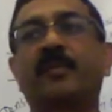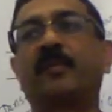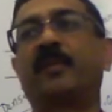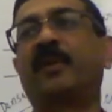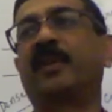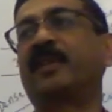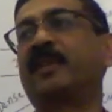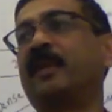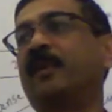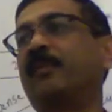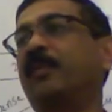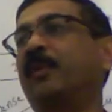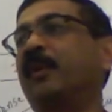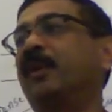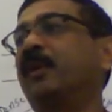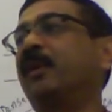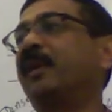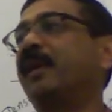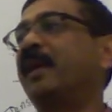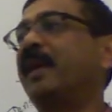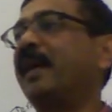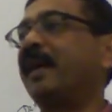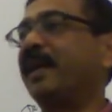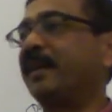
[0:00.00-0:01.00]
For
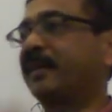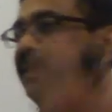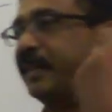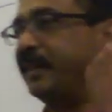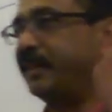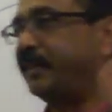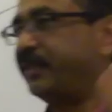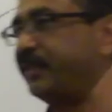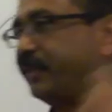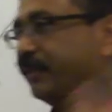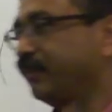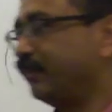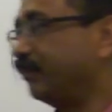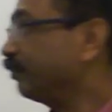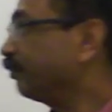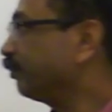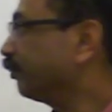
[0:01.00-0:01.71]
example, acids